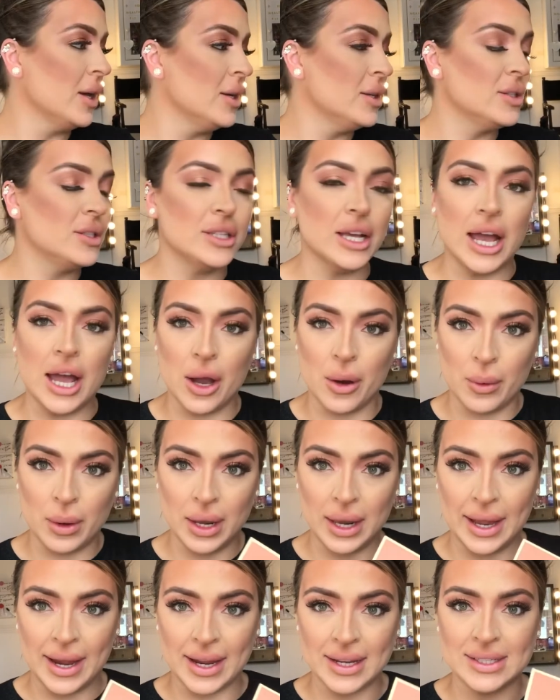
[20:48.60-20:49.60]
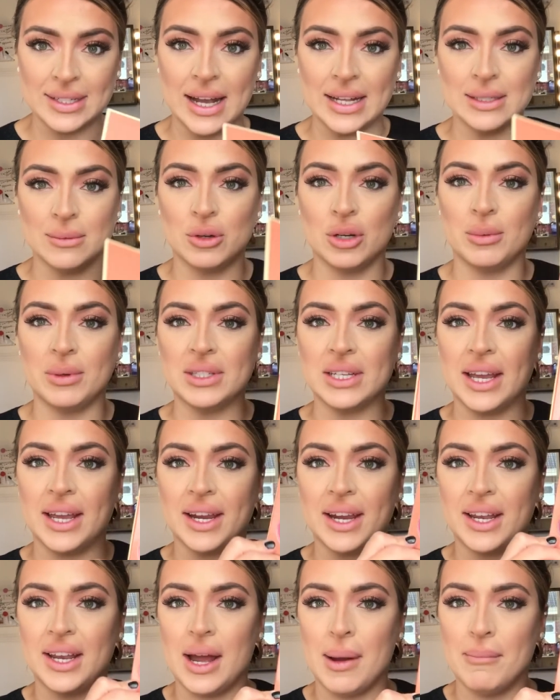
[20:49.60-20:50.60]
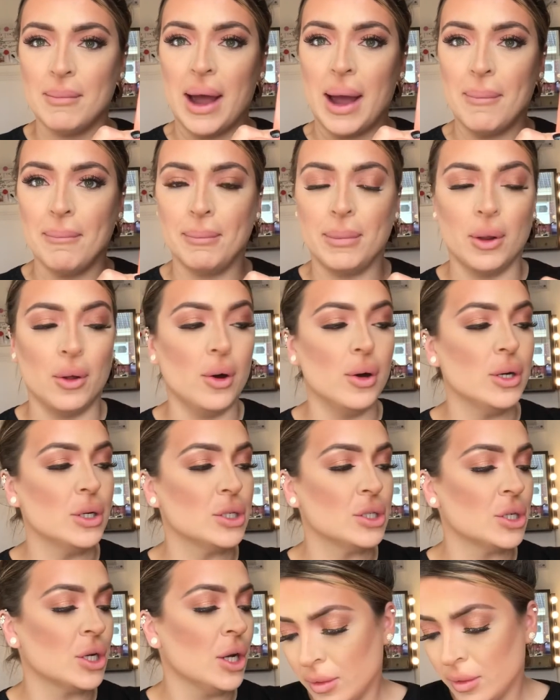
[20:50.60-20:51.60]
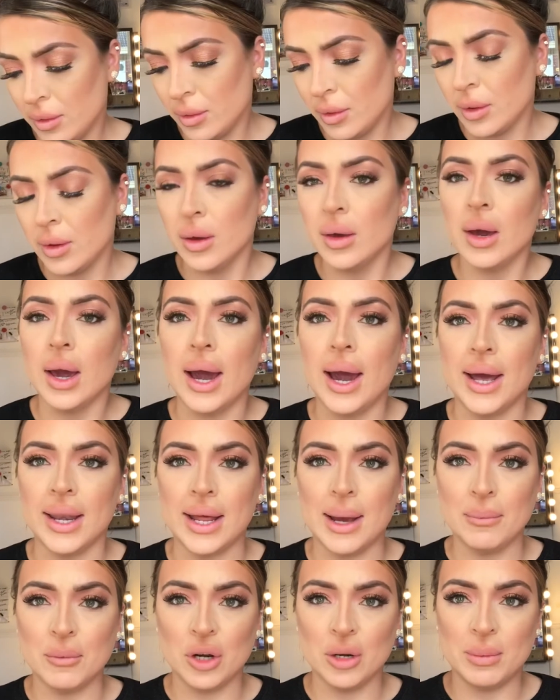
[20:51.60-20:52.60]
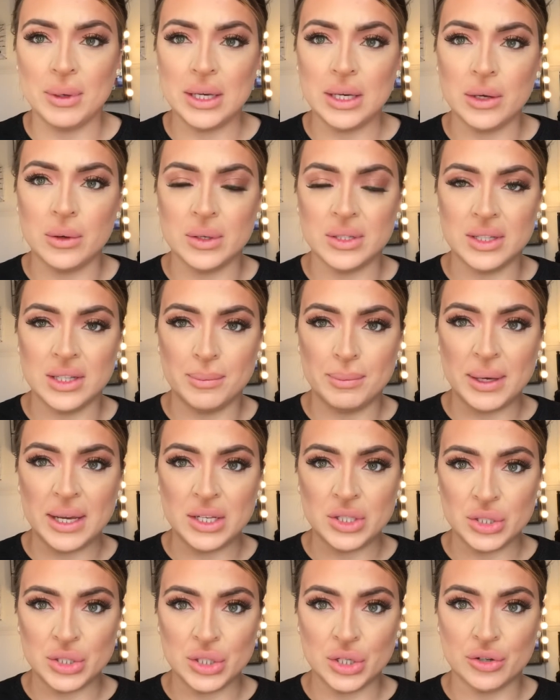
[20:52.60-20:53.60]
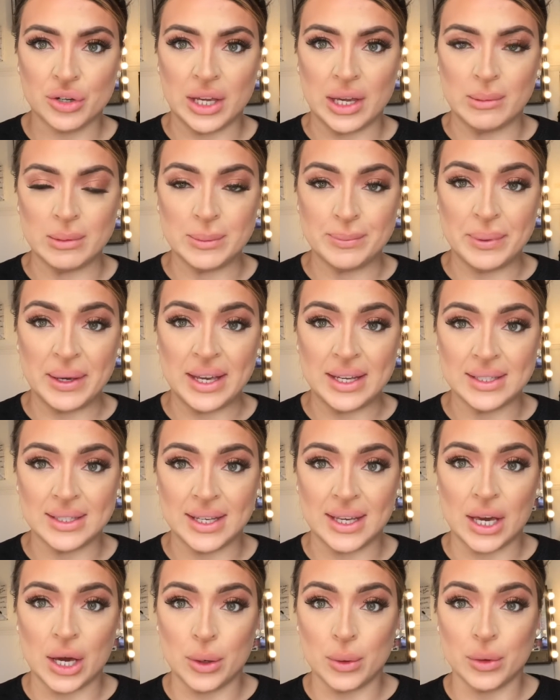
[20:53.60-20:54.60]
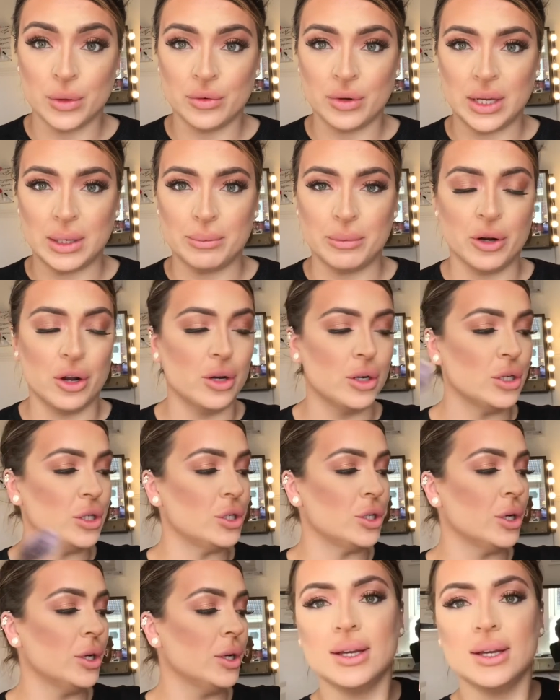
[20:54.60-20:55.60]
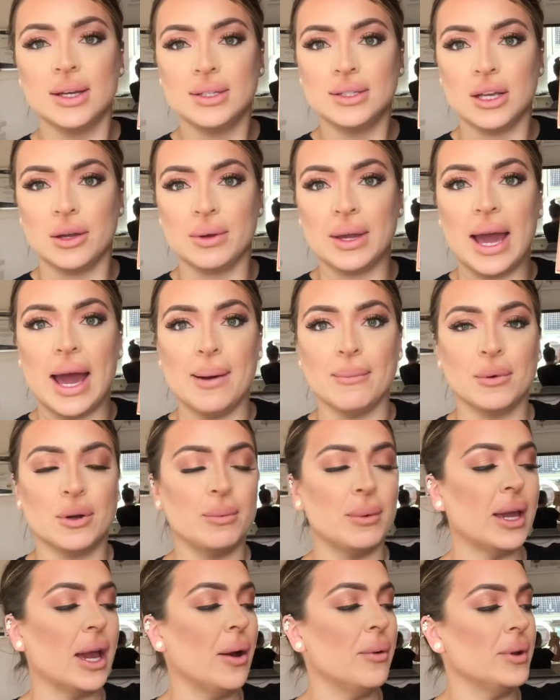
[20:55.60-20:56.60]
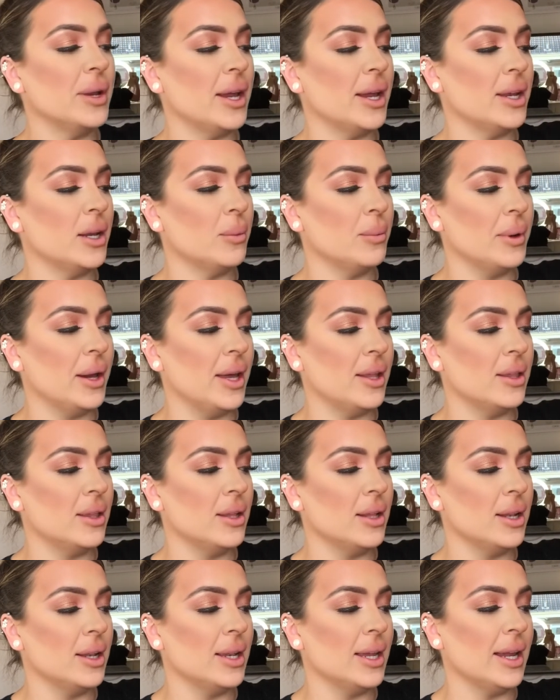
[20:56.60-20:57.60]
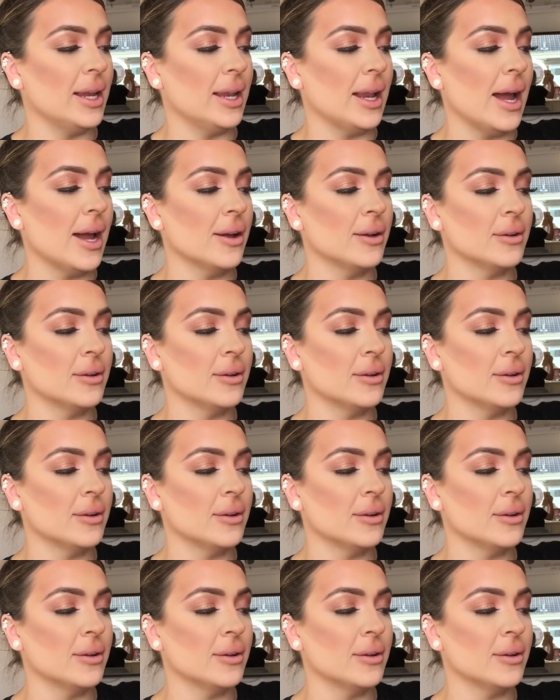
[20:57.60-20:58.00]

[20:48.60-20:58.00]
So, like I said, I'm going to be taking a matte blush and I'm going to be using the Peaches and Creams PC03 brush. So yeah, I'm going to be going in with Lina.